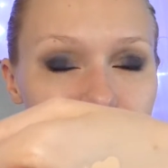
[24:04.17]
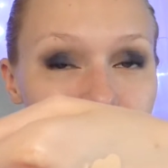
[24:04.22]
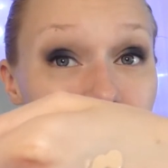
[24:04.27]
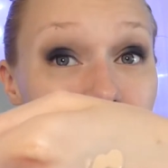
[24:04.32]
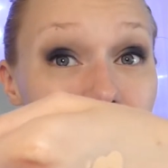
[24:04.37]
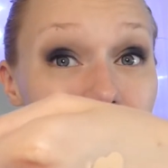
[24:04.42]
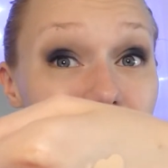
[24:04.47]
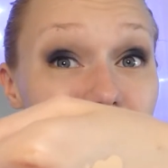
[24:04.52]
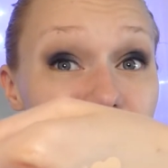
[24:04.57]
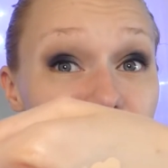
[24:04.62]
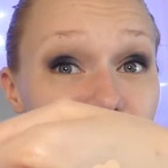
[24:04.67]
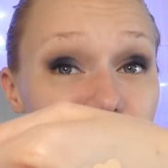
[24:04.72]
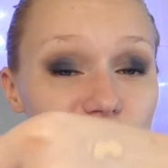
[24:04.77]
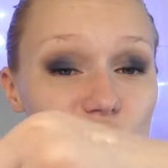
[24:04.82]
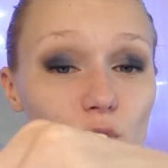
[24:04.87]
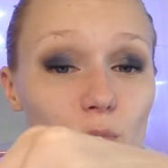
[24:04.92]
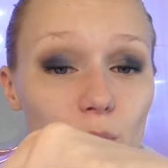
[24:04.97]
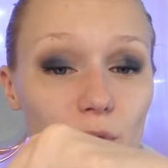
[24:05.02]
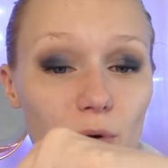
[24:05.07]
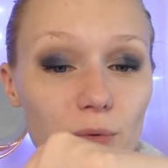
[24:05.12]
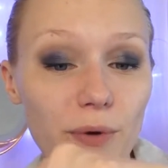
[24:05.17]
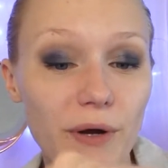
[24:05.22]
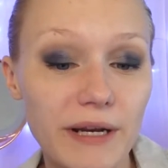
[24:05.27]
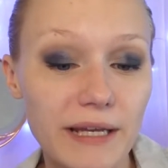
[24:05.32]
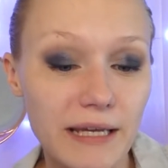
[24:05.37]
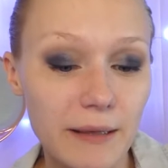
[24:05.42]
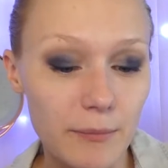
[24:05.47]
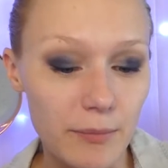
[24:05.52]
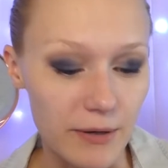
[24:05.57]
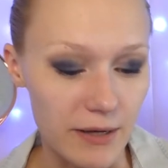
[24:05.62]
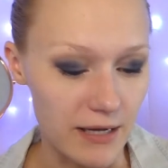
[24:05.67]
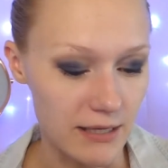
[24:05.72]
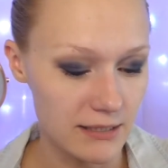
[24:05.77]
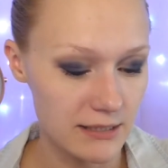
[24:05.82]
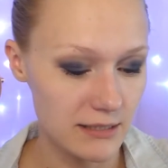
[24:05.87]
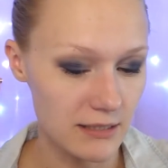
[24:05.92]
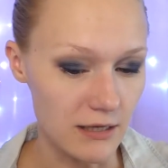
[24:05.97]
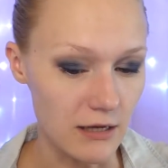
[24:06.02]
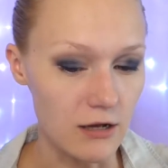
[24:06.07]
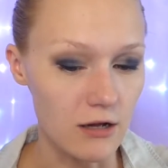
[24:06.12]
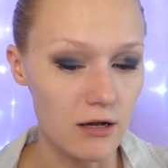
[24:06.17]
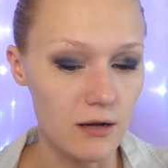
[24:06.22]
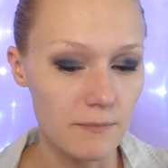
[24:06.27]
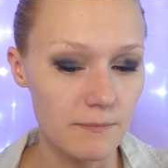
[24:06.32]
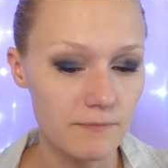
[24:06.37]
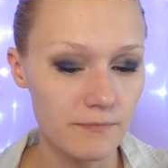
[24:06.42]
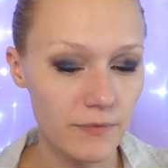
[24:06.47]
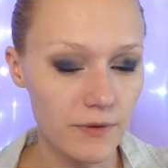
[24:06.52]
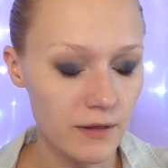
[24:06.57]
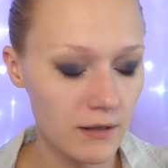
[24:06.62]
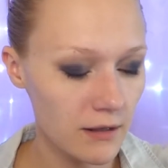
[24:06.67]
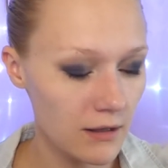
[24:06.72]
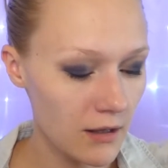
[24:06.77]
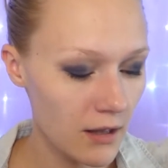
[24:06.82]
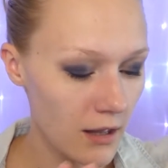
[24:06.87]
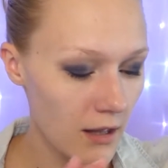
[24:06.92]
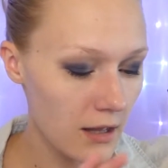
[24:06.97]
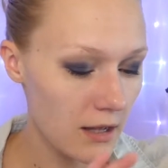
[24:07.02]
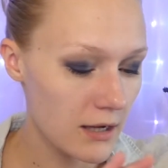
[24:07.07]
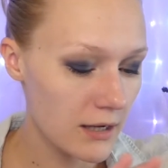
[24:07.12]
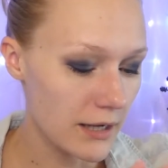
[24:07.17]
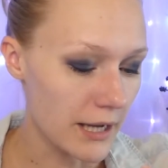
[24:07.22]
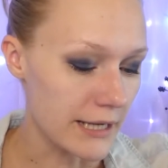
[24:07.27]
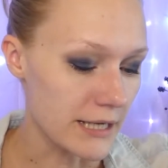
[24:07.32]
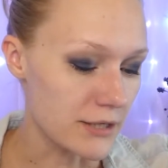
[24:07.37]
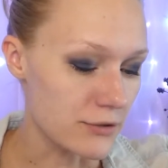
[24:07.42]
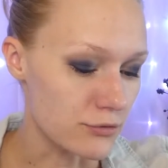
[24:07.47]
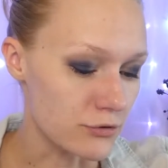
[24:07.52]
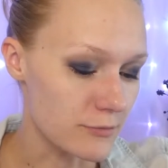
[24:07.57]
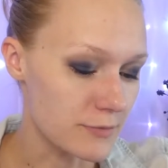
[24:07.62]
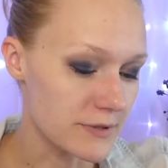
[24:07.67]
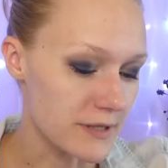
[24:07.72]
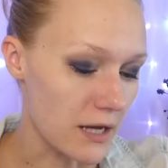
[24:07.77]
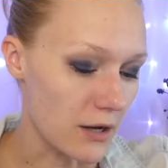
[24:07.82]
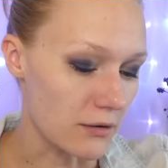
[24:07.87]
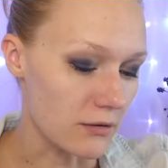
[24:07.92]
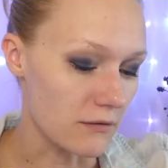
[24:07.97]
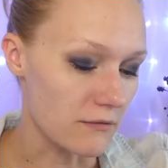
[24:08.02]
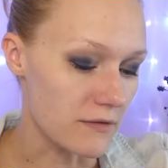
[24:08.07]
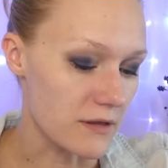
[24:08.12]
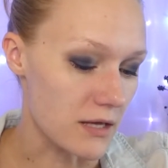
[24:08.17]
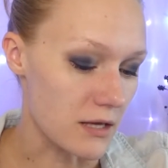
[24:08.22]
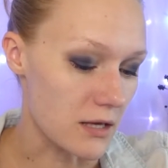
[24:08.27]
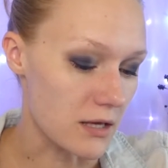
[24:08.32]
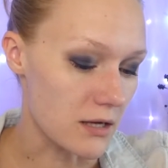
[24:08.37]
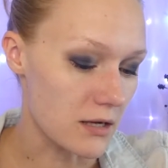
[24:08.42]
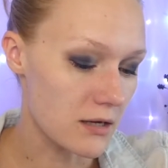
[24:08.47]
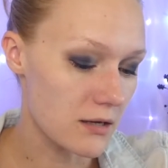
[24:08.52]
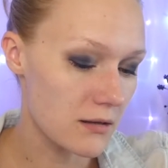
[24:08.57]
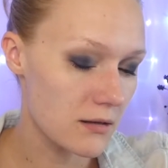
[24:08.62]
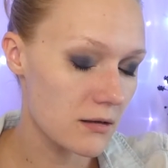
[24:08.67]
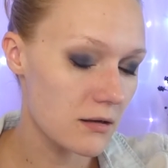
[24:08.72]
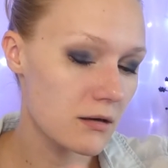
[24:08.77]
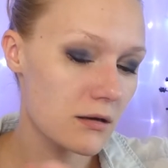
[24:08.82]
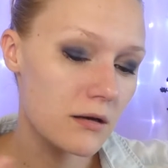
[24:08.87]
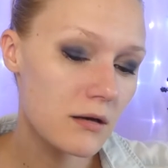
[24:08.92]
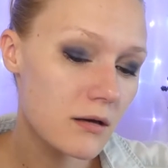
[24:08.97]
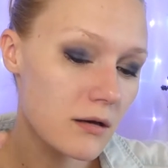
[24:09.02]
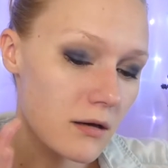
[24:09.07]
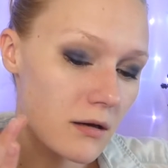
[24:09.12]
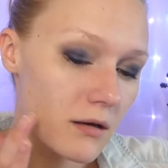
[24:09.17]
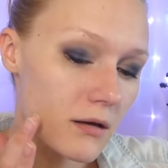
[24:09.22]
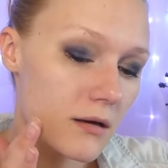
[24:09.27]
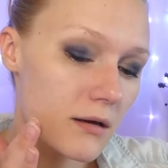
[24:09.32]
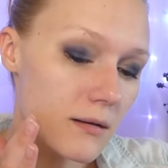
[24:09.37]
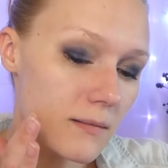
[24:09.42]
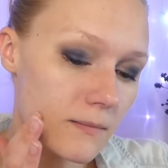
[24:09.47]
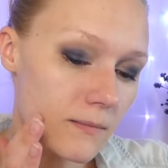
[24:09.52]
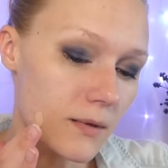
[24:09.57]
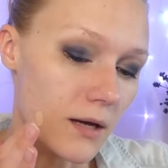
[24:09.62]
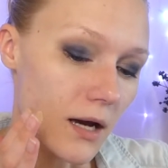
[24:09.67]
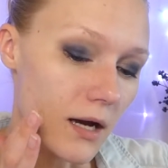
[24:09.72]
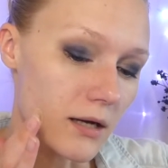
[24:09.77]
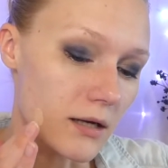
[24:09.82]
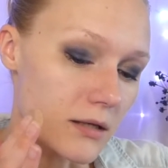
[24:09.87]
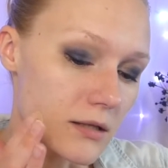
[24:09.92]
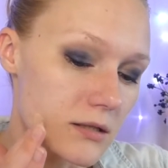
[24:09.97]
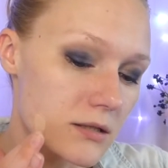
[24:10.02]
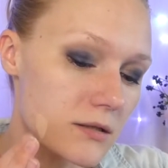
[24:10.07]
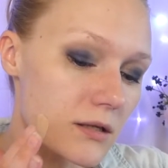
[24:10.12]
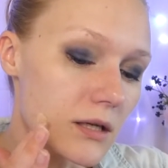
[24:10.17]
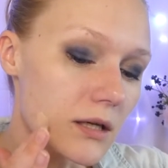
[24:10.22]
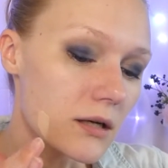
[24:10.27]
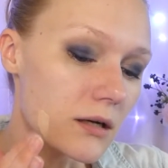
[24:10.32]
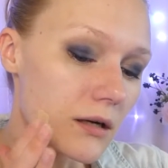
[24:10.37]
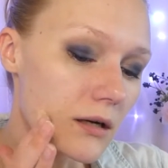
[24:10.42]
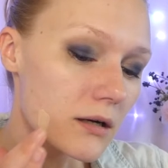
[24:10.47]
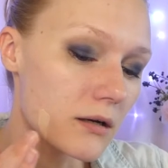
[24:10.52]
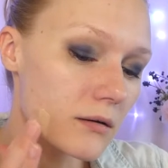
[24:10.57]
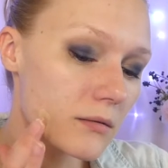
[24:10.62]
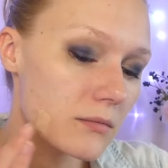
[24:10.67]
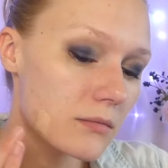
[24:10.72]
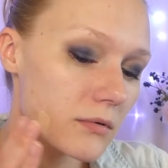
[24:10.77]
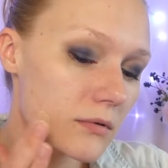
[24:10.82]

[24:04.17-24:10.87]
Not like super runny, but kind of drips out of the package here